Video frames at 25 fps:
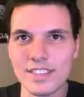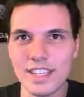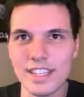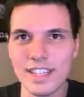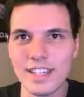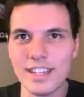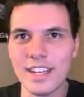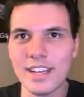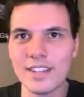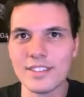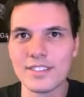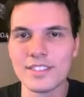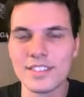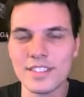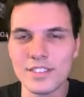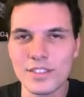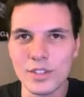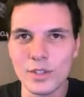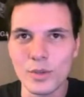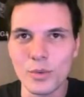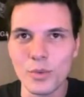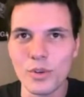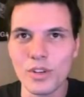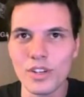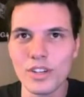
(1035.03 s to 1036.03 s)
thing, announces it
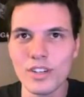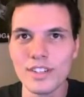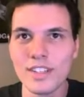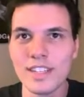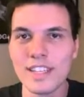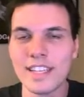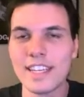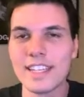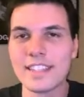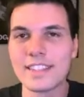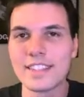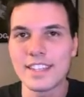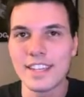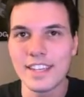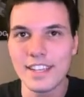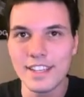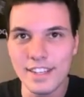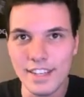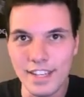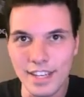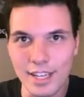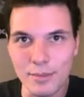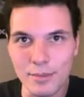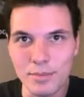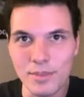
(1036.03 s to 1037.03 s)
to the world, he gets
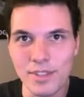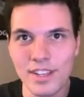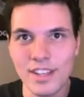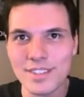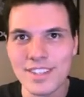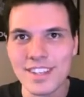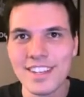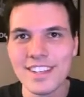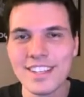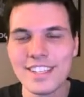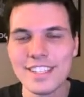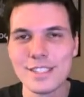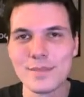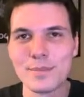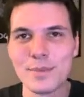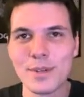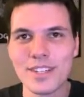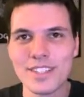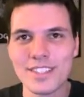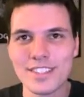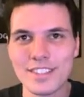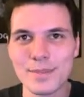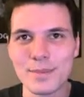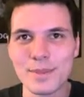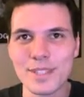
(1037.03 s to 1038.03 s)
kidnapped. He's
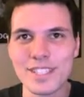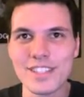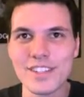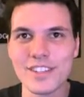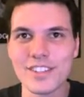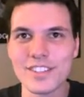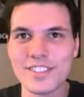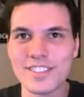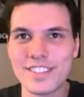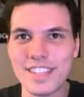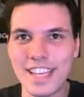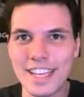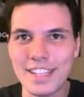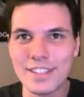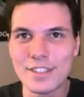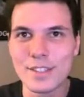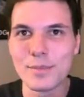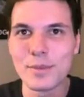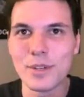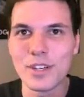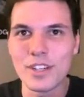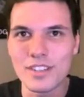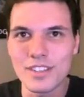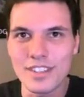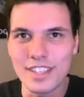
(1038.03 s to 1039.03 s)
brought to this place called
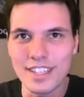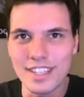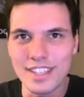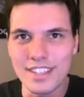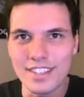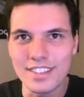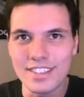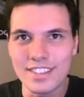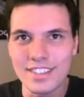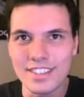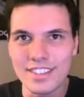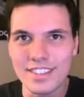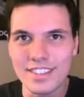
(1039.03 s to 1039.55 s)
Zanzibar Land.